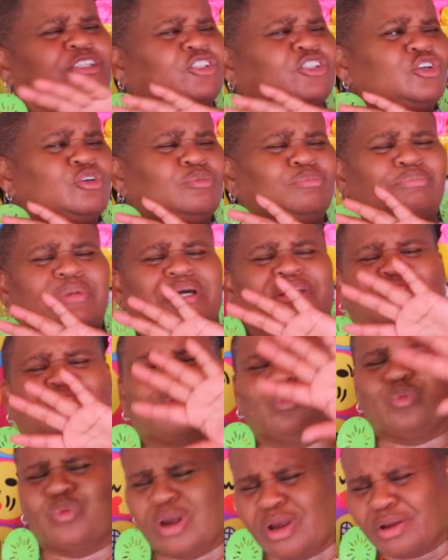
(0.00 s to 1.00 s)
too much
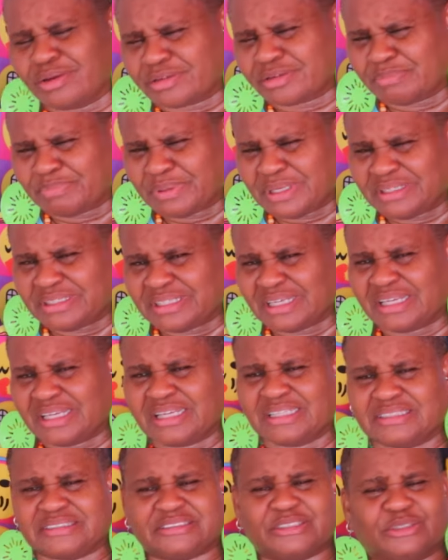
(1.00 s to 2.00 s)
work to be
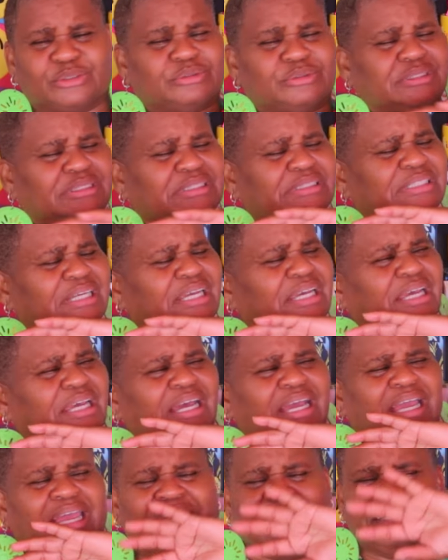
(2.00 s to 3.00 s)
done to it,
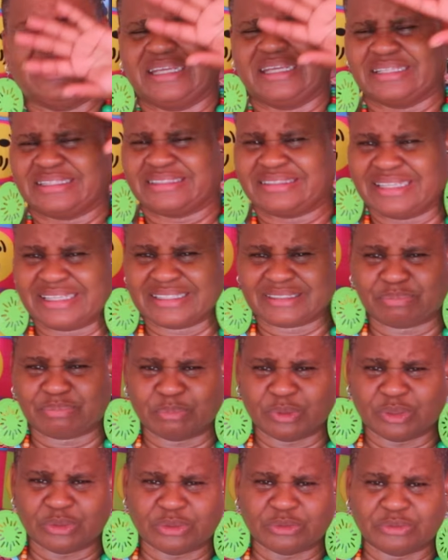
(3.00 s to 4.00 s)
had to get this
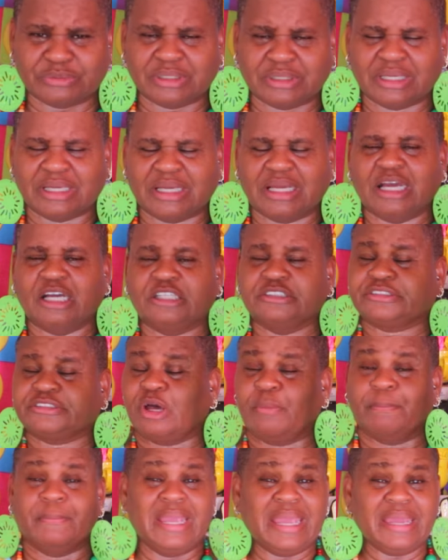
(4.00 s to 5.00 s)
moved.
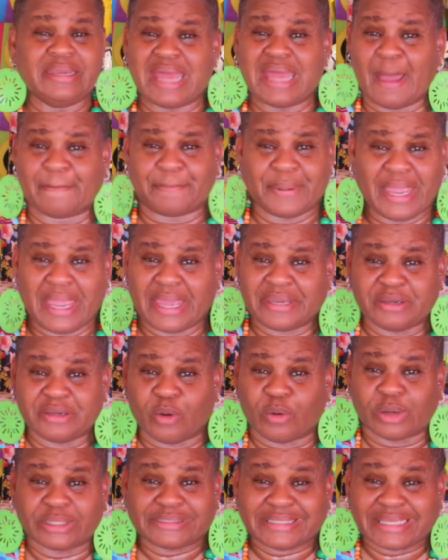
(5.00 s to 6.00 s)
So me not paying
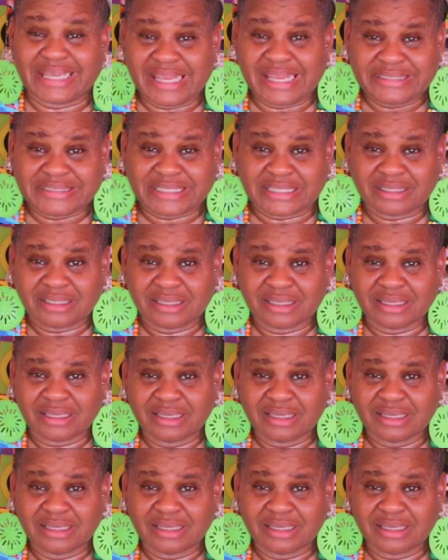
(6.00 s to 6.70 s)
no attention,